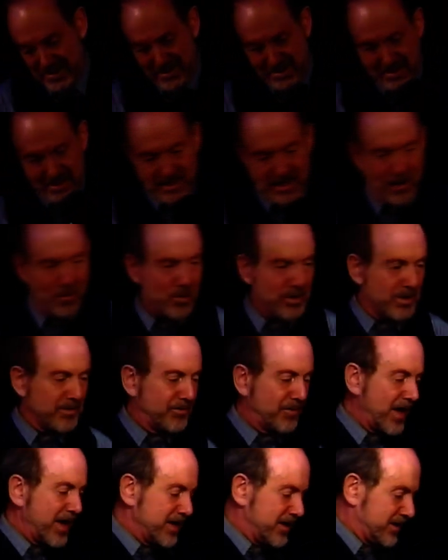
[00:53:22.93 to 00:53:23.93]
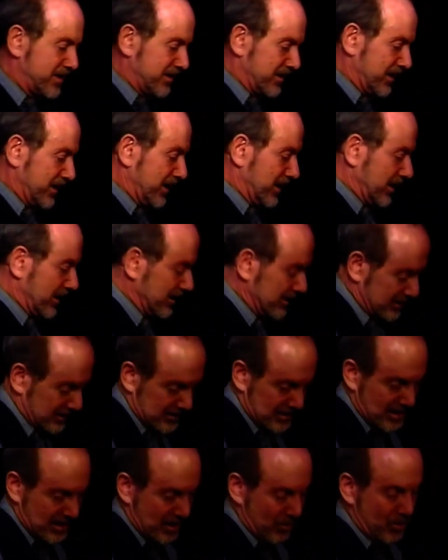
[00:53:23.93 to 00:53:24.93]
And I want to
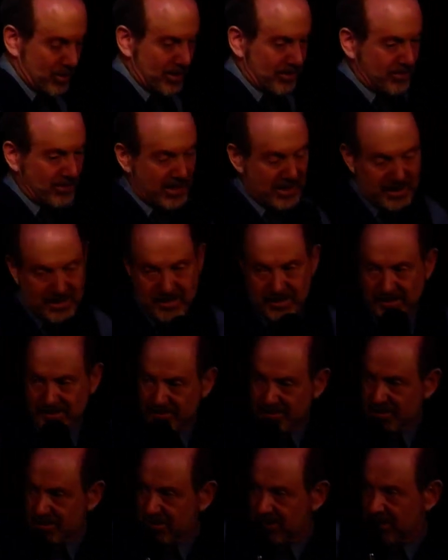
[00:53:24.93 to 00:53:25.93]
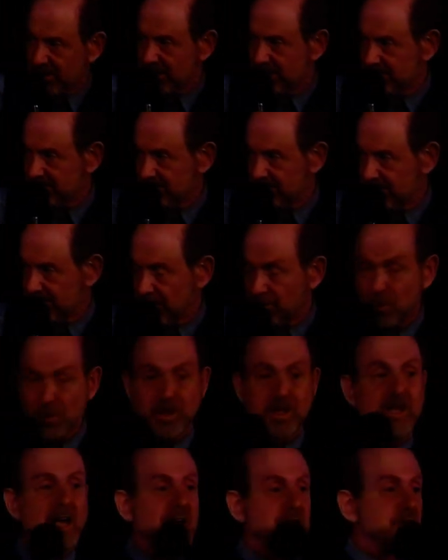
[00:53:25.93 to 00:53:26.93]
thank, I want to thank uh, the, um, the
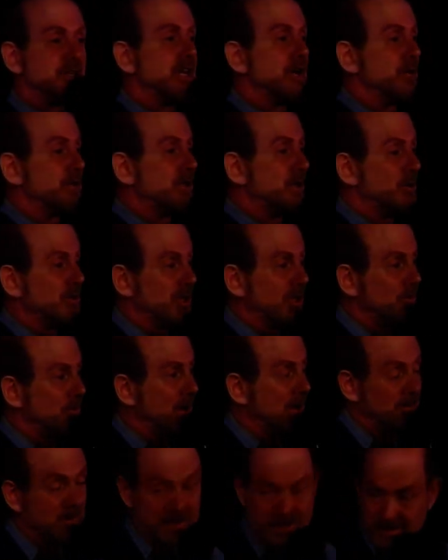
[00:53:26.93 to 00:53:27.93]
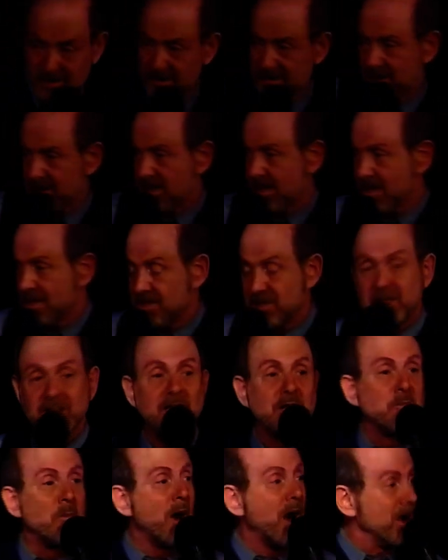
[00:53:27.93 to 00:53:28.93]
booking agent here at Don't Tell Mama,
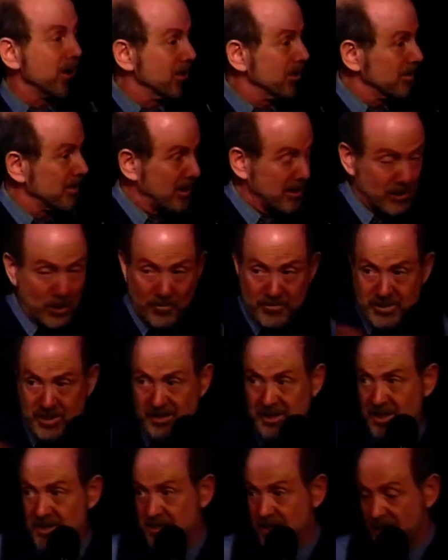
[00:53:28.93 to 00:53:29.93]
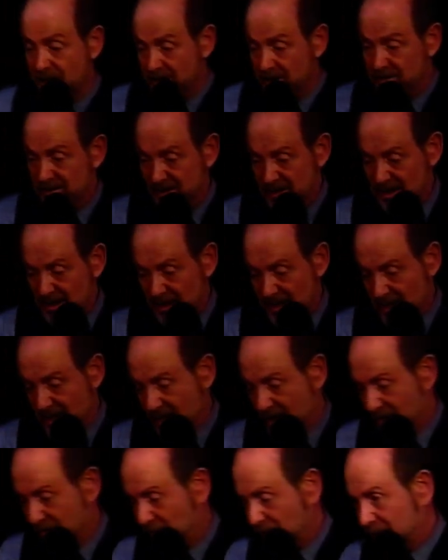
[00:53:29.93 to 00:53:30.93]
Sidney Myer. I don't know if Sidney's here,
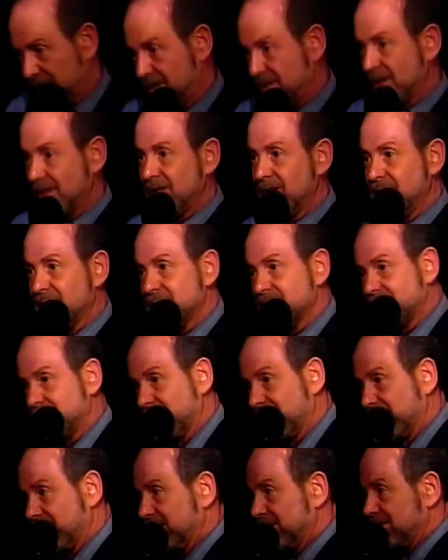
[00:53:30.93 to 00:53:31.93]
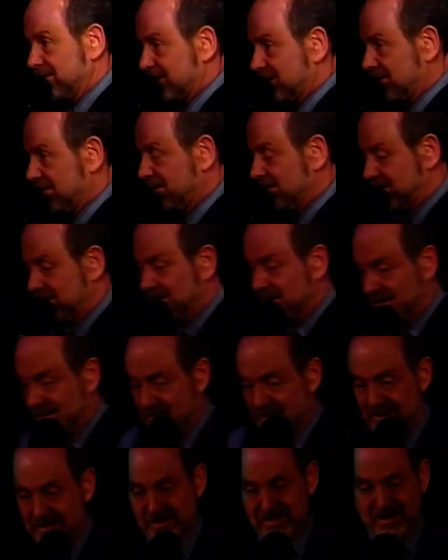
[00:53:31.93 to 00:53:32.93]
but Sidney is, uh,
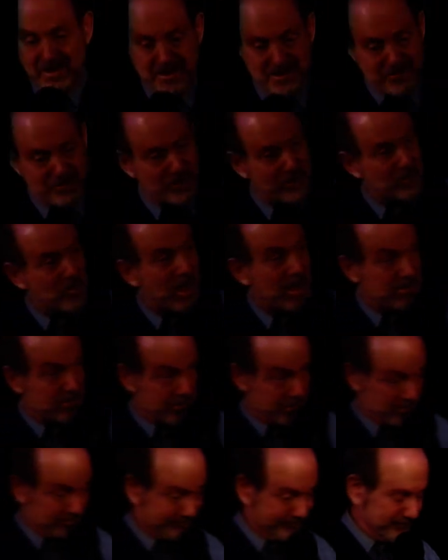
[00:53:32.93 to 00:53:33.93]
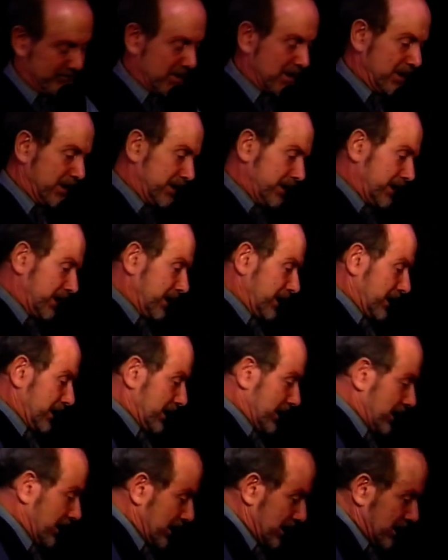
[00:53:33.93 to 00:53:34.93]
is a real mensch.
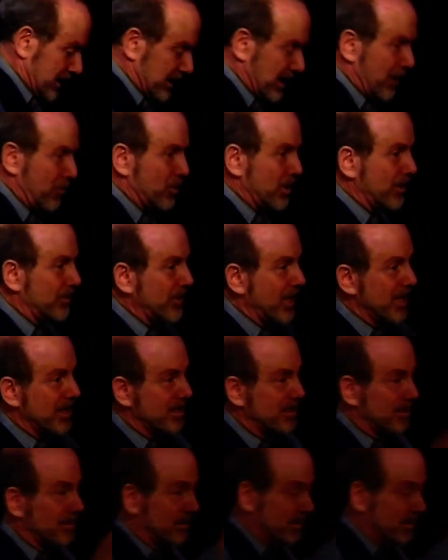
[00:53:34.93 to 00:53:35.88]
And I want to thank